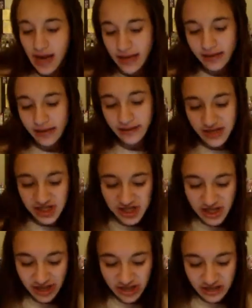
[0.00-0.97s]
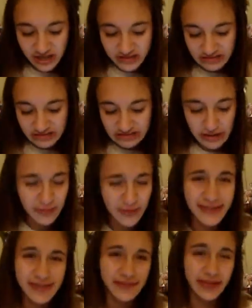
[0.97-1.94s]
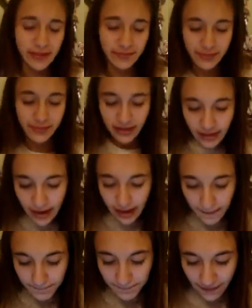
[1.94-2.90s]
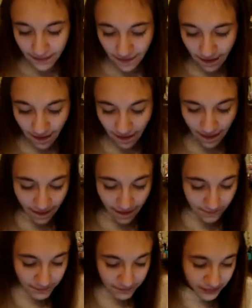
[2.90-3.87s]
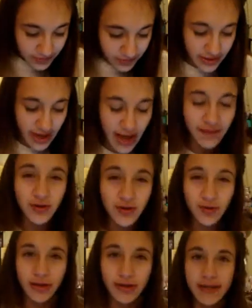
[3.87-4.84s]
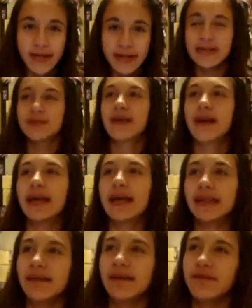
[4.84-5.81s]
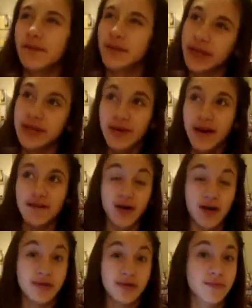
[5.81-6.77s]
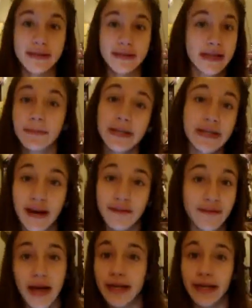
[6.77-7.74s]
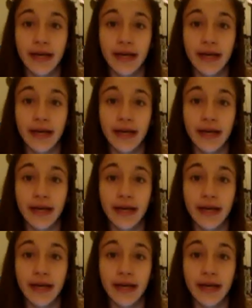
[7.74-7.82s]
And then this year, no one even like brought it up. They have corn mazes where I live. Well, they do have haunted ones. That'd be terrifying.